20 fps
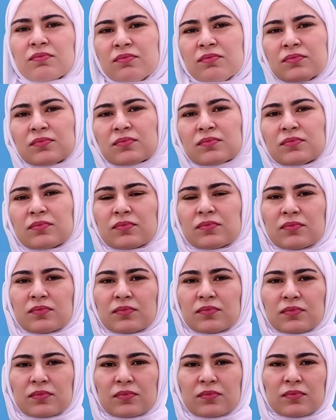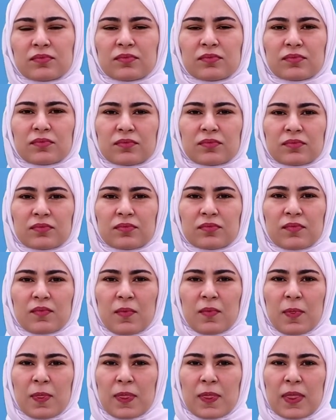Another trick
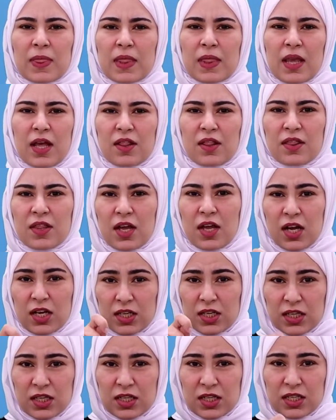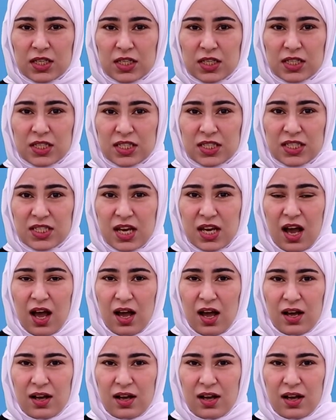to knowing the order of adjective